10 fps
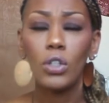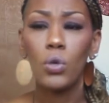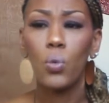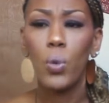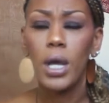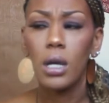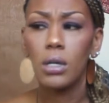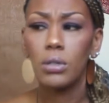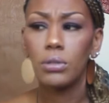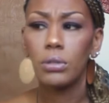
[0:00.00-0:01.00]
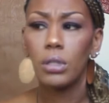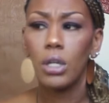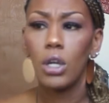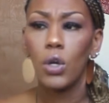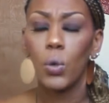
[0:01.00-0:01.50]
Well,
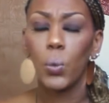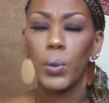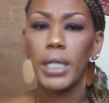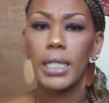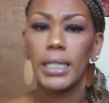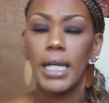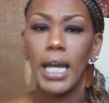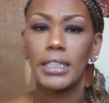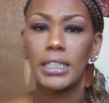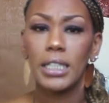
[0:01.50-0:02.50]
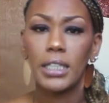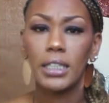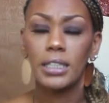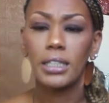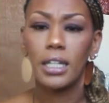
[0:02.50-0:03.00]
when I
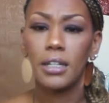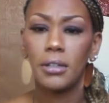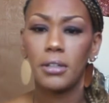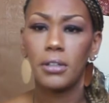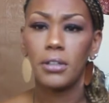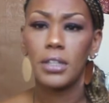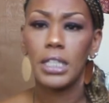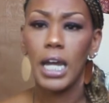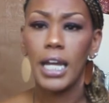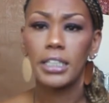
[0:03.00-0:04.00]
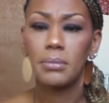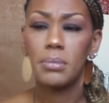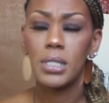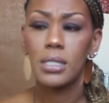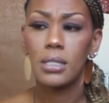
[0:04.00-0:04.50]
deducted the the
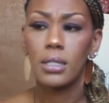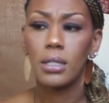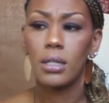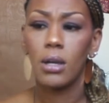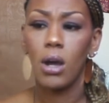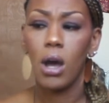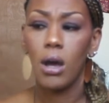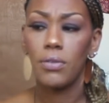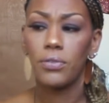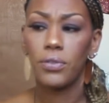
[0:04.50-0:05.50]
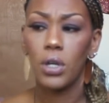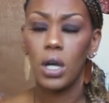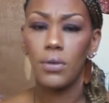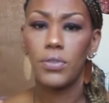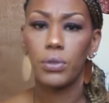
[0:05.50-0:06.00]
items off
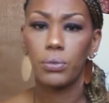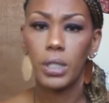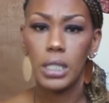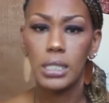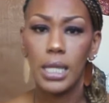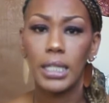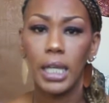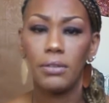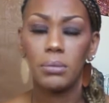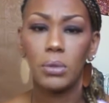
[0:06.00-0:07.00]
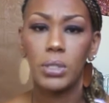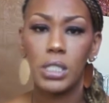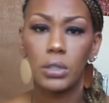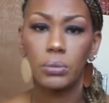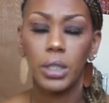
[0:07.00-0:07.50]
of the rent and gave him the
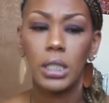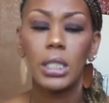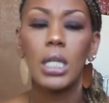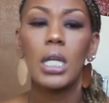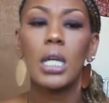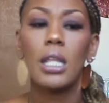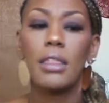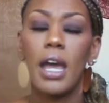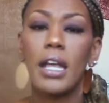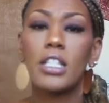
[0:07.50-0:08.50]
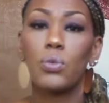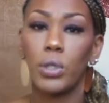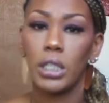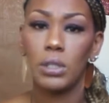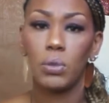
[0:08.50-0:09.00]
rest of the rent, that's
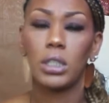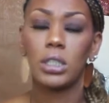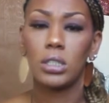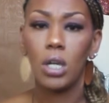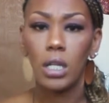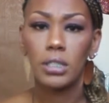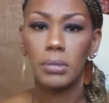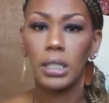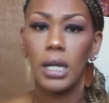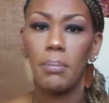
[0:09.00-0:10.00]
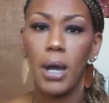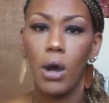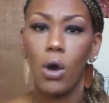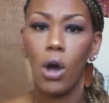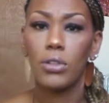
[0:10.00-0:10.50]
when he wanted to talk to me
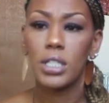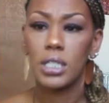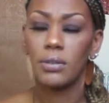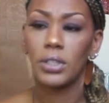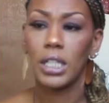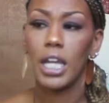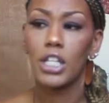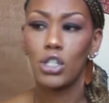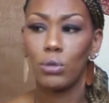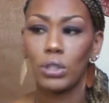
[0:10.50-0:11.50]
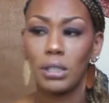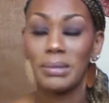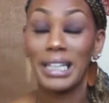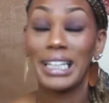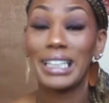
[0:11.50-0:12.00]
about all the stuff that I had told him
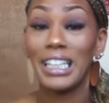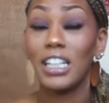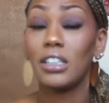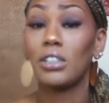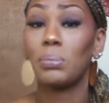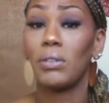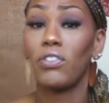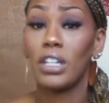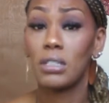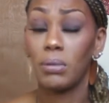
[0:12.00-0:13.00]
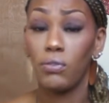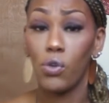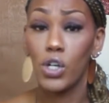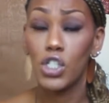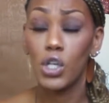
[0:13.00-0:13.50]
that I needed to be fixed
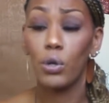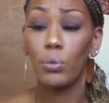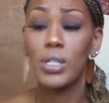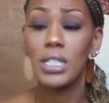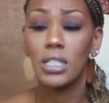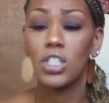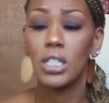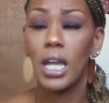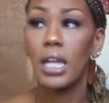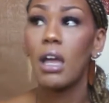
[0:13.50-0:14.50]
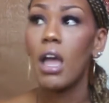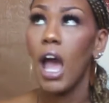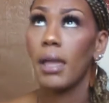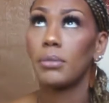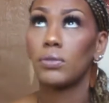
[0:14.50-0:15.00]
before. So it wasn't just like
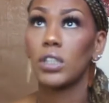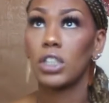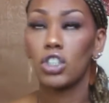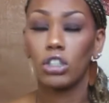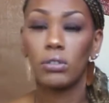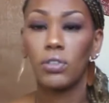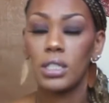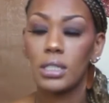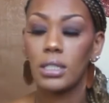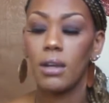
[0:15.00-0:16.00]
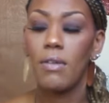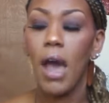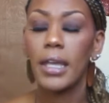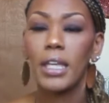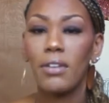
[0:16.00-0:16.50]
I moved in and started fixing stuff.
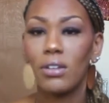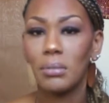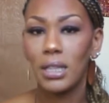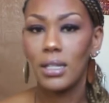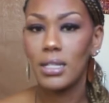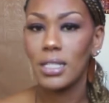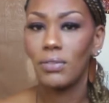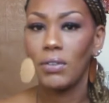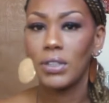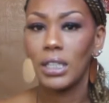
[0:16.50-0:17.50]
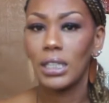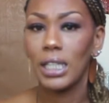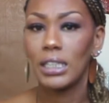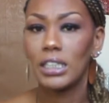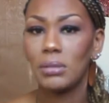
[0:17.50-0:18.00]
I gave him a list of everything
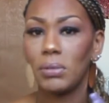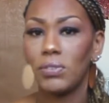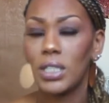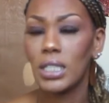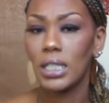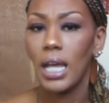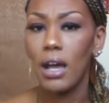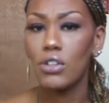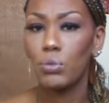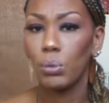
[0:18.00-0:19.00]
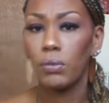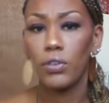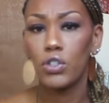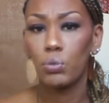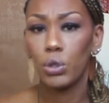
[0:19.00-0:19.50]
that needed to be fixed in the house when we
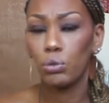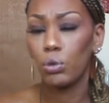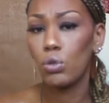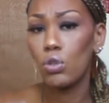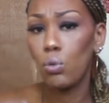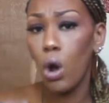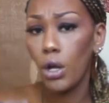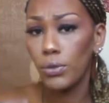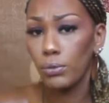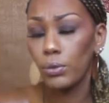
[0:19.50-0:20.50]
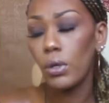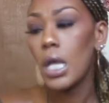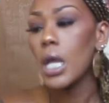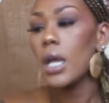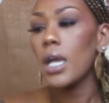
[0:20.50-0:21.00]
first went through the walkthrough.
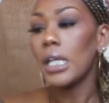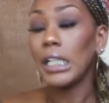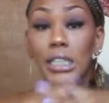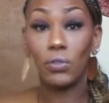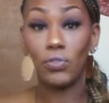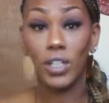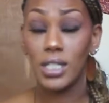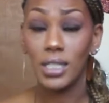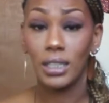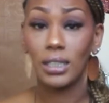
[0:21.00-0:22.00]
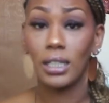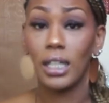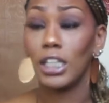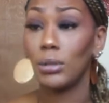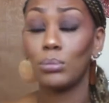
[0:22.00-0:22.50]
He didn't fix anything.
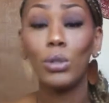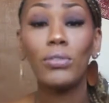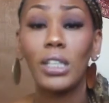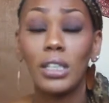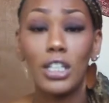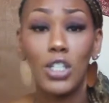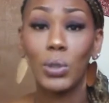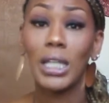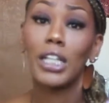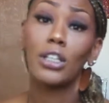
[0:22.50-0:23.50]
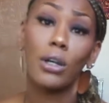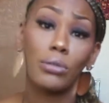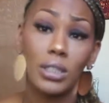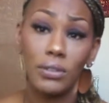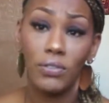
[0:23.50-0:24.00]
He didn't move anything, so he let alone
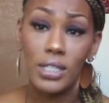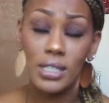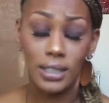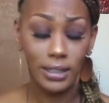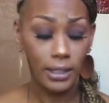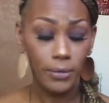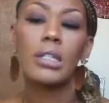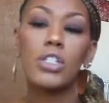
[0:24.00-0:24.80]
didn't fix anything.